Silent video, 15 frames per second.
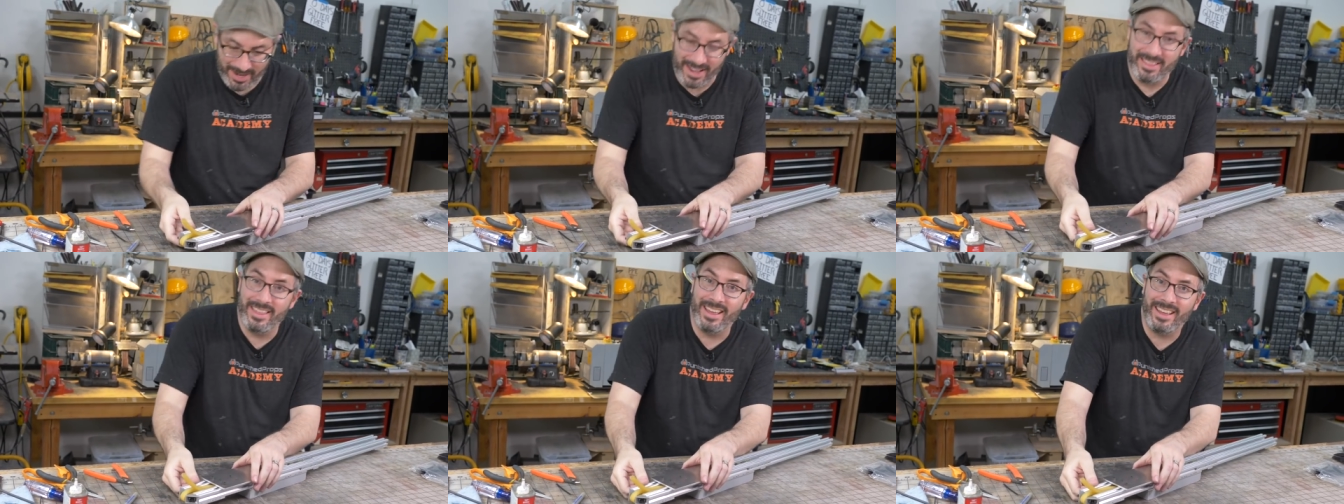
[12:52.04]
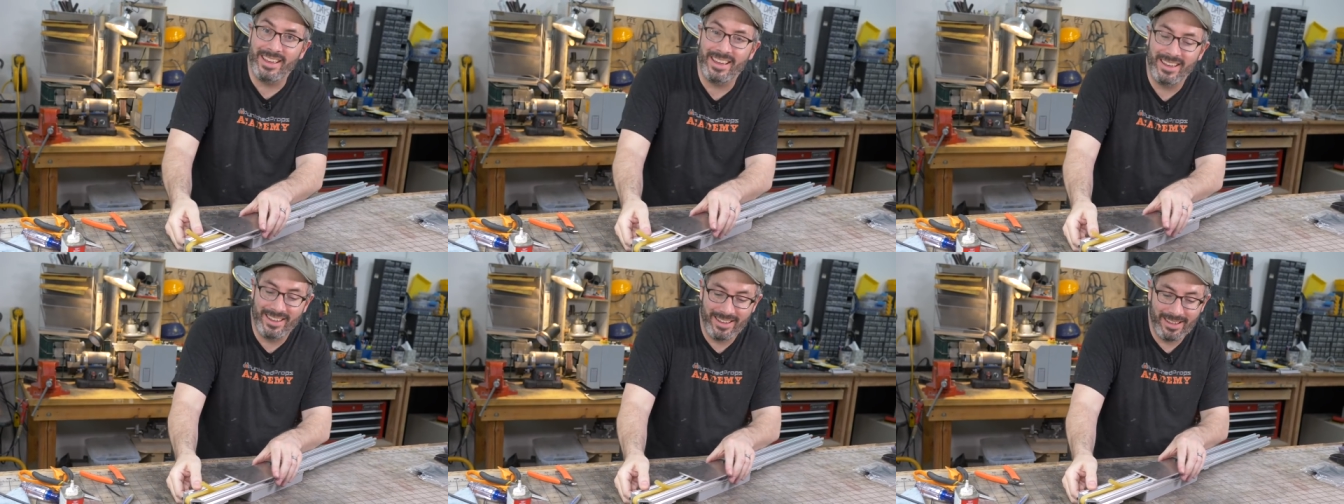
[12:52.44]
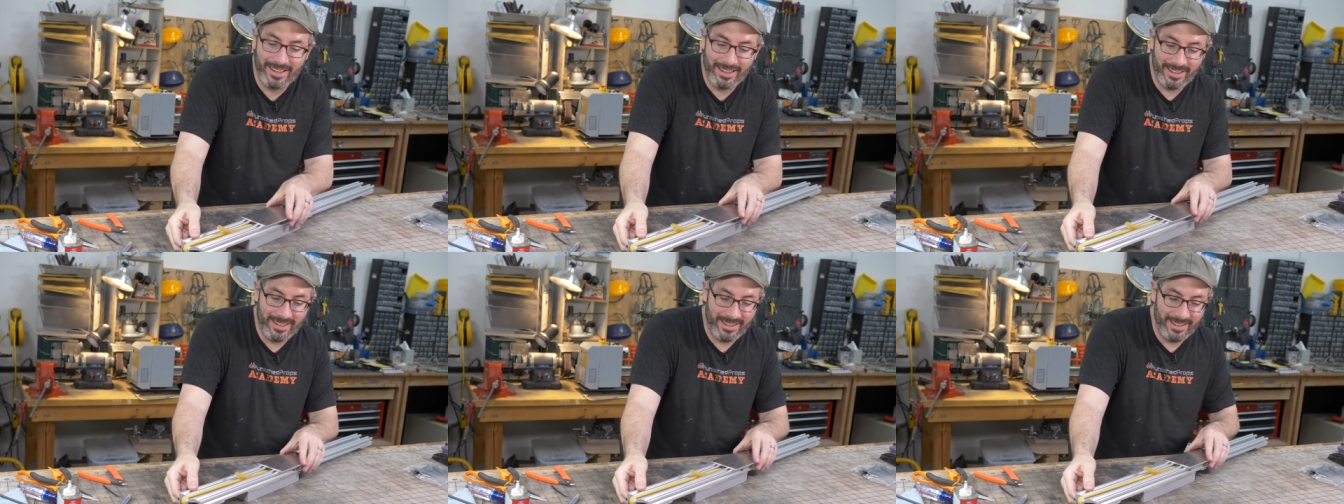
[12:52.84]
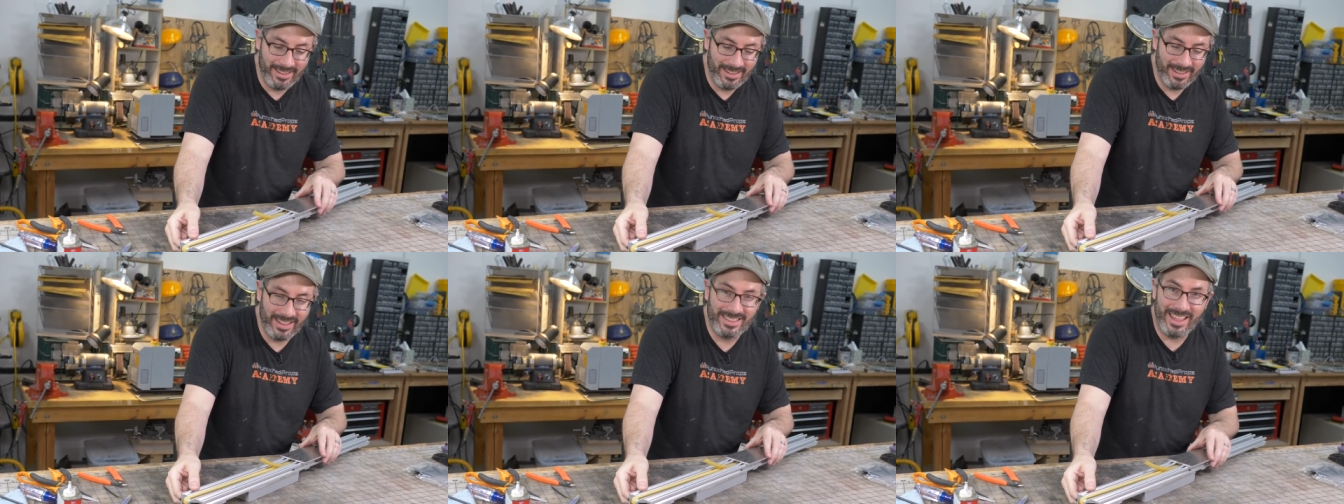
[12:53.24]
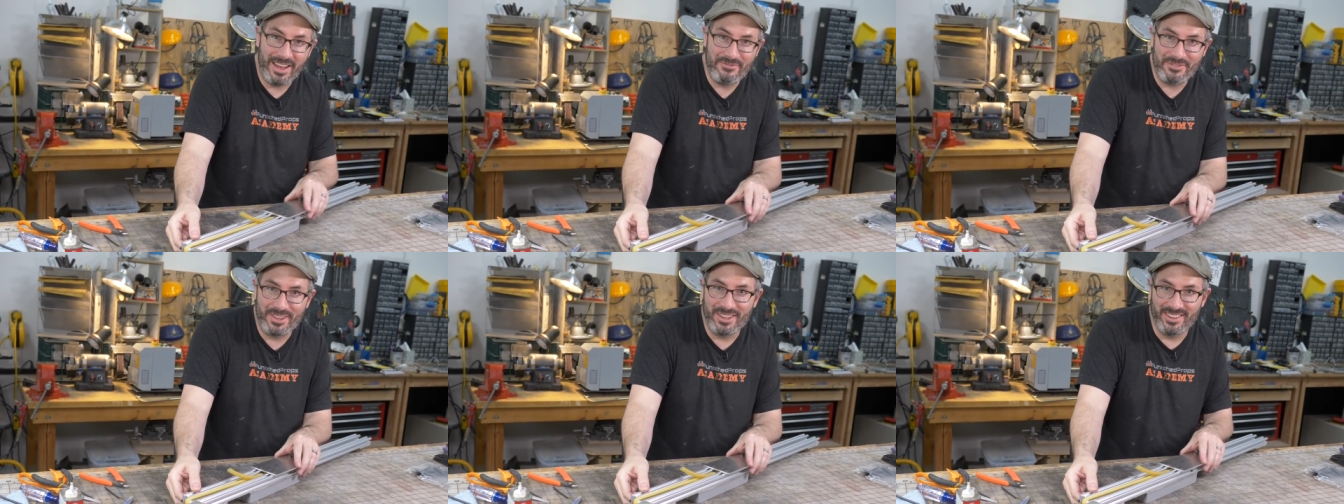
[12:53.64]
But I think, like
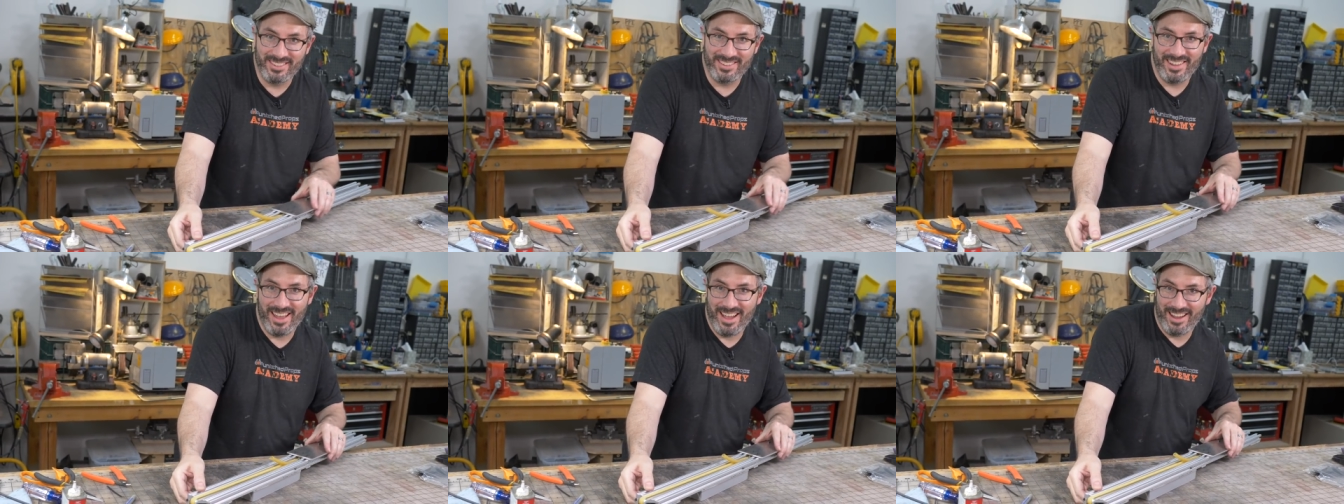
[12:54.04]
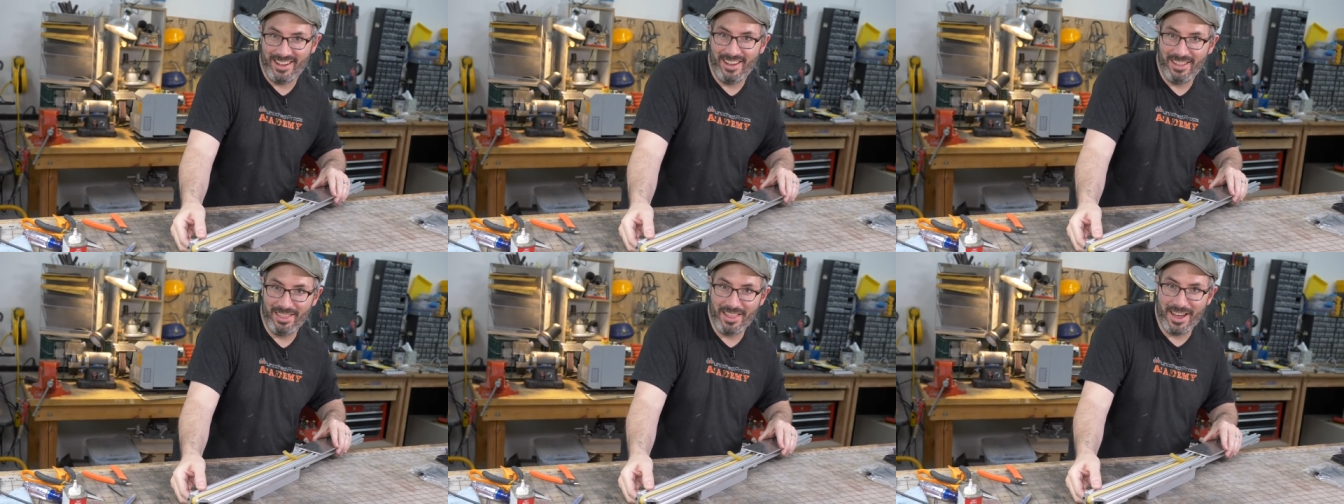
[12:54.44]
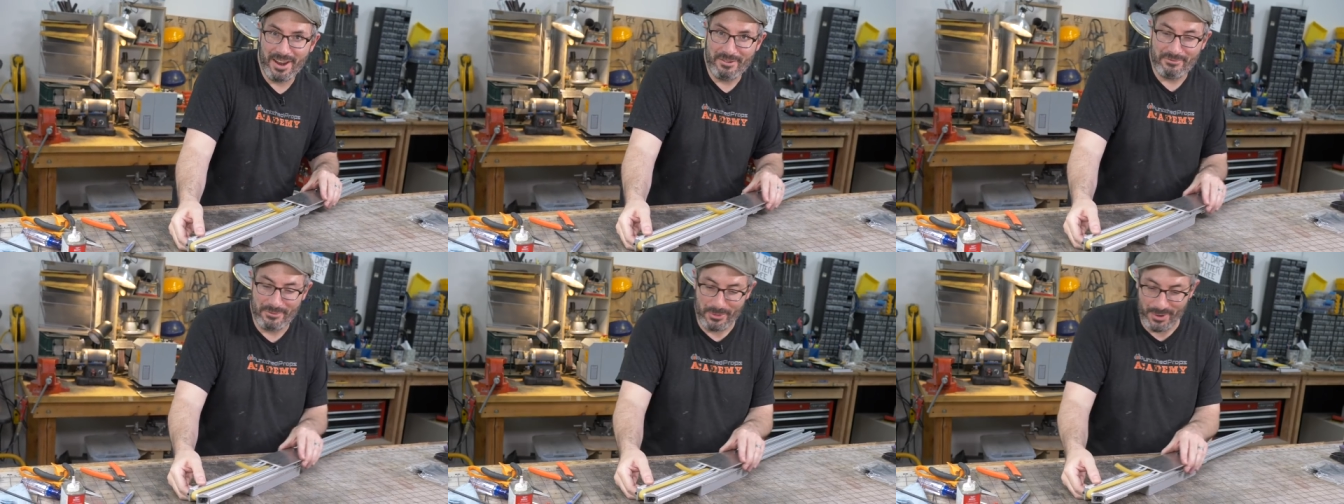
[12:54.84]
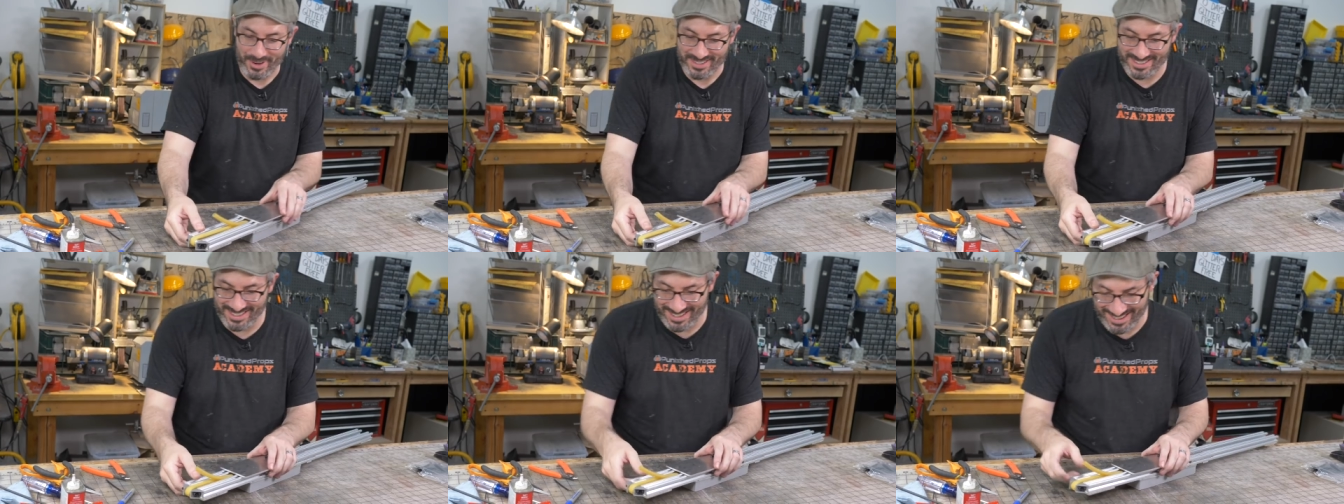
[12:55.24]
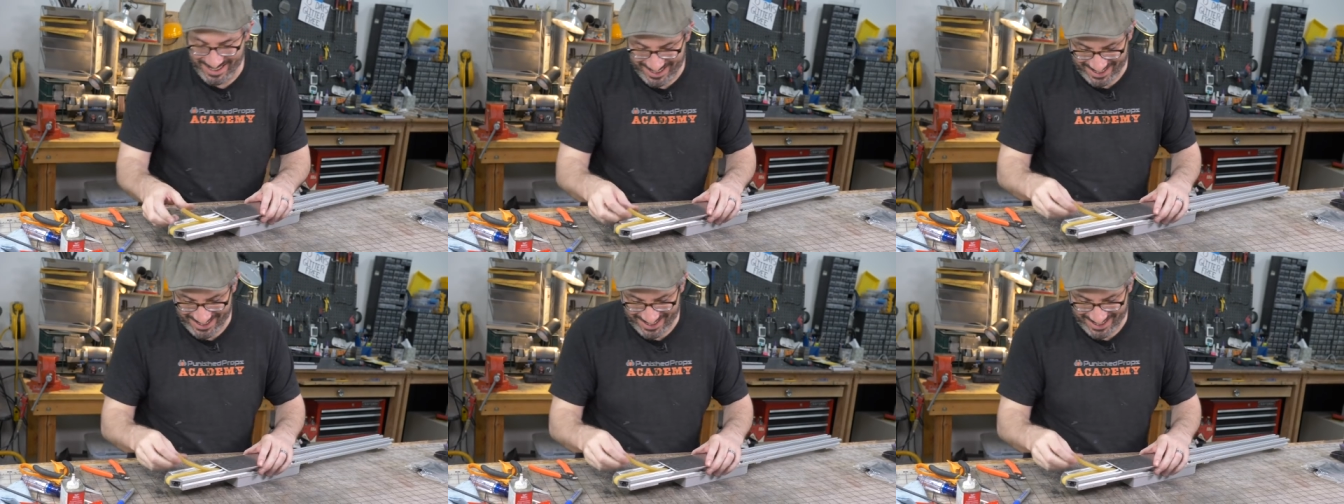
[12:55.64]
that feels like a lot of force.